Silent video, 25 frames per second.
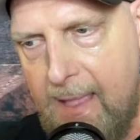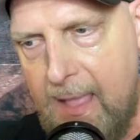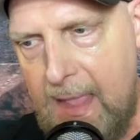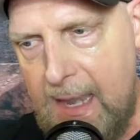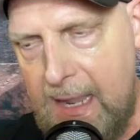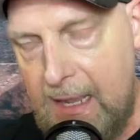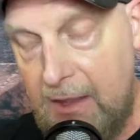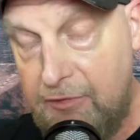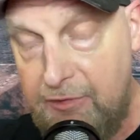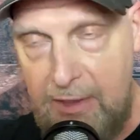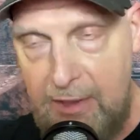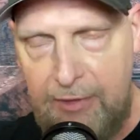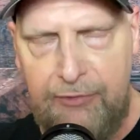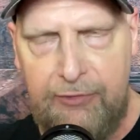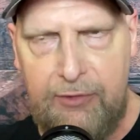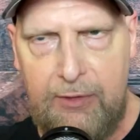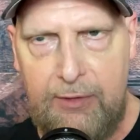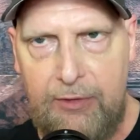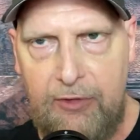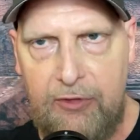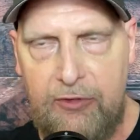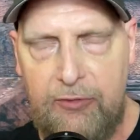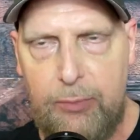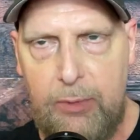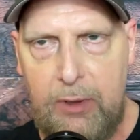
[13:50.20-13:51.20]

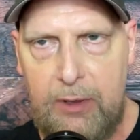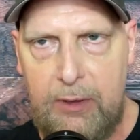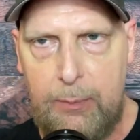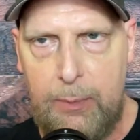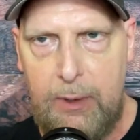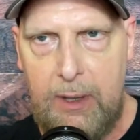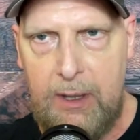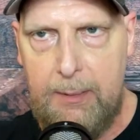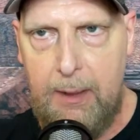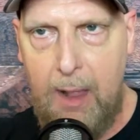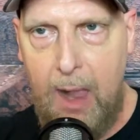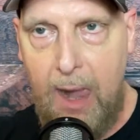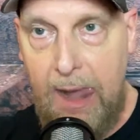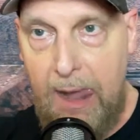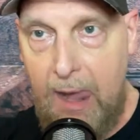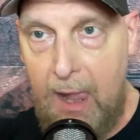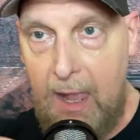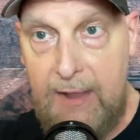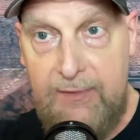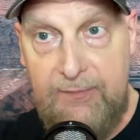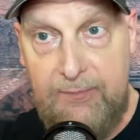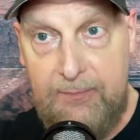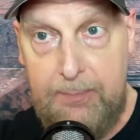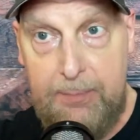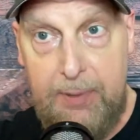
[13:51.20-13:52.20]
existence.
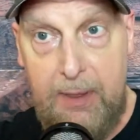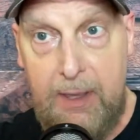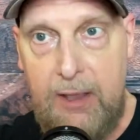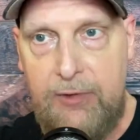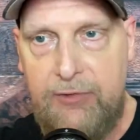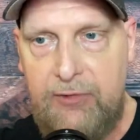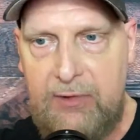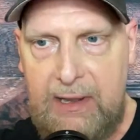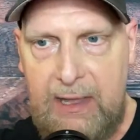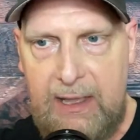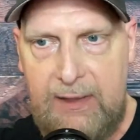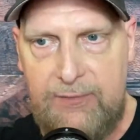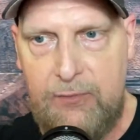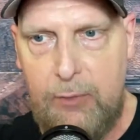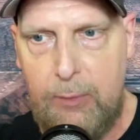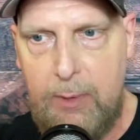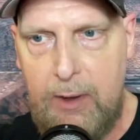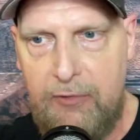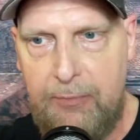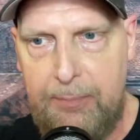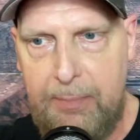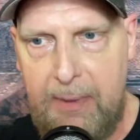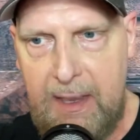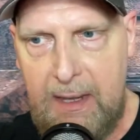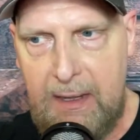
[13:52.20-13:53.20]
I've
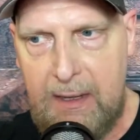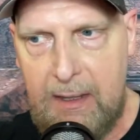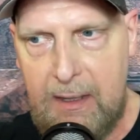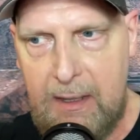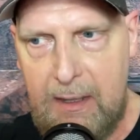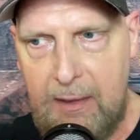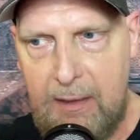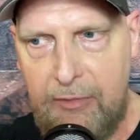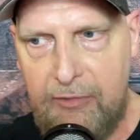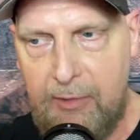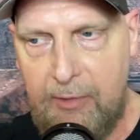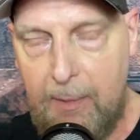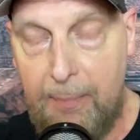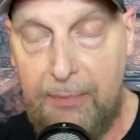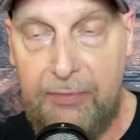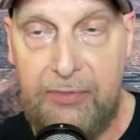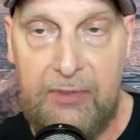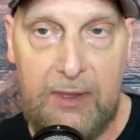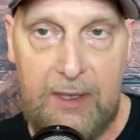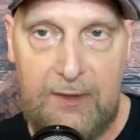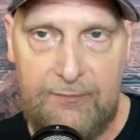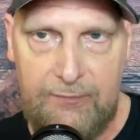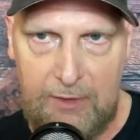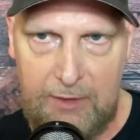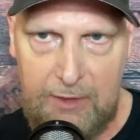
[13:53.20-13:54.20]
always been
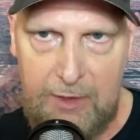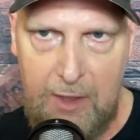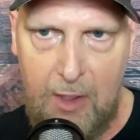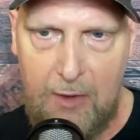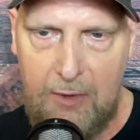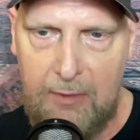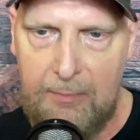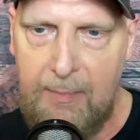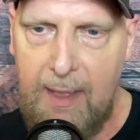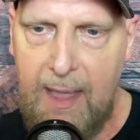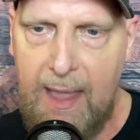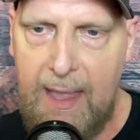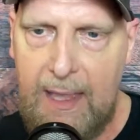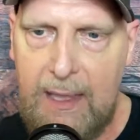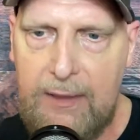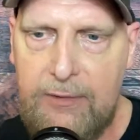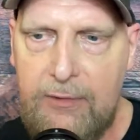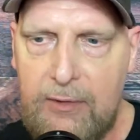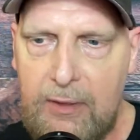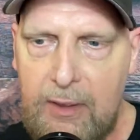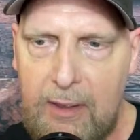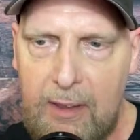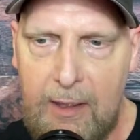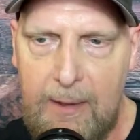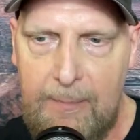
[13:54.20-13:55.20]
something of a nomad,
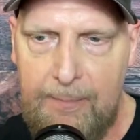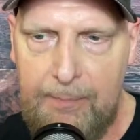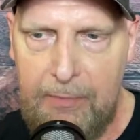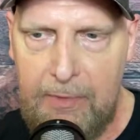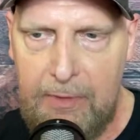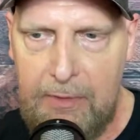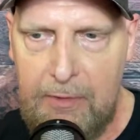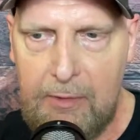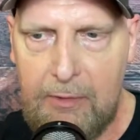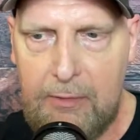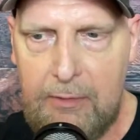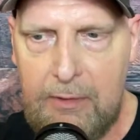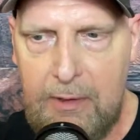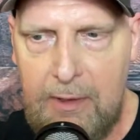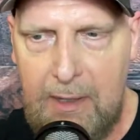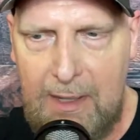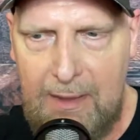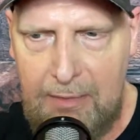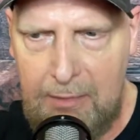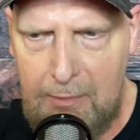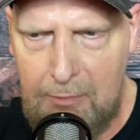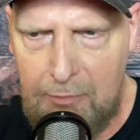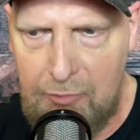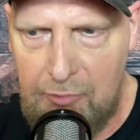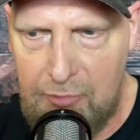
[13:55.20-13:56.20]
not
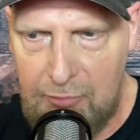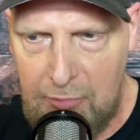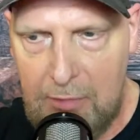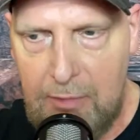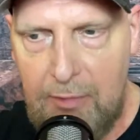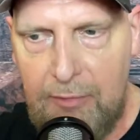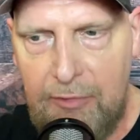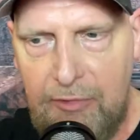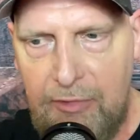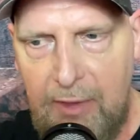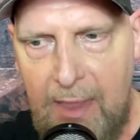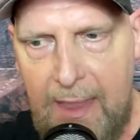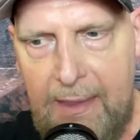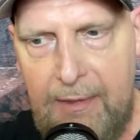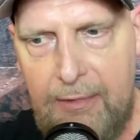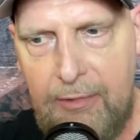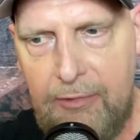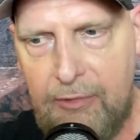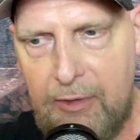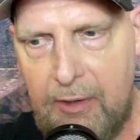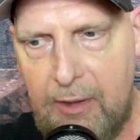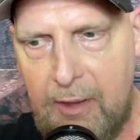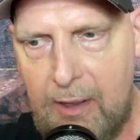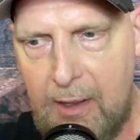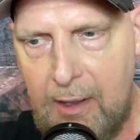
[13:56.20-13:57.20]
in the true
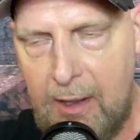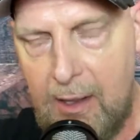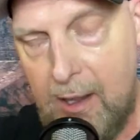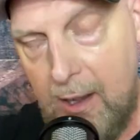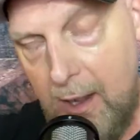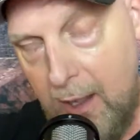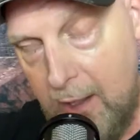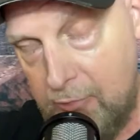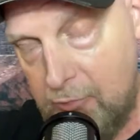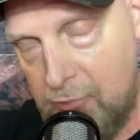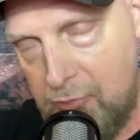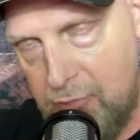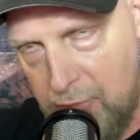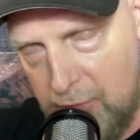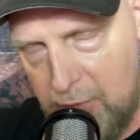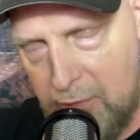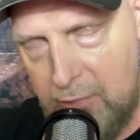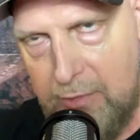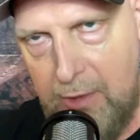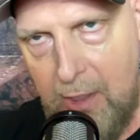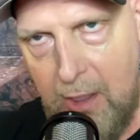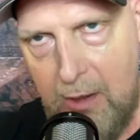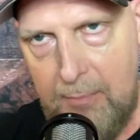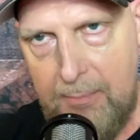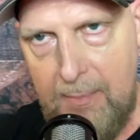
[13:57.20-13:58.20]
sense, a true
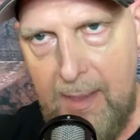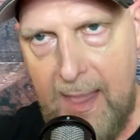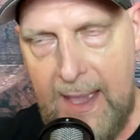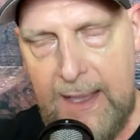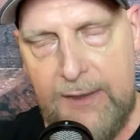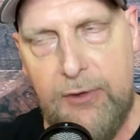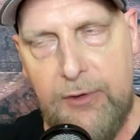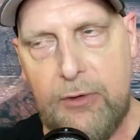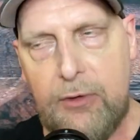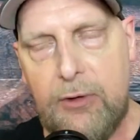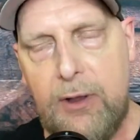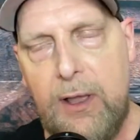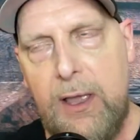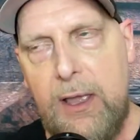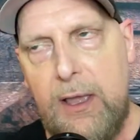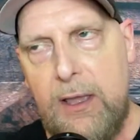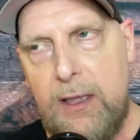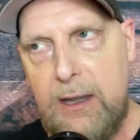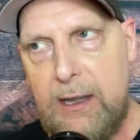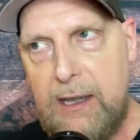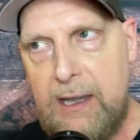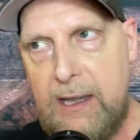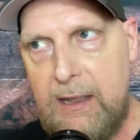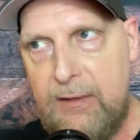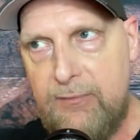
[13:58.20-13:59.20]
nomad, or
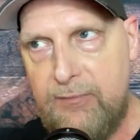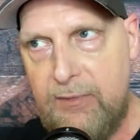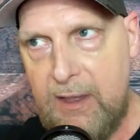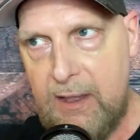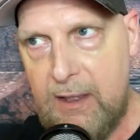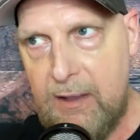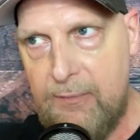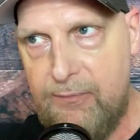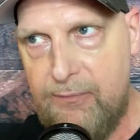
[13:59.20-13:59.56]
living a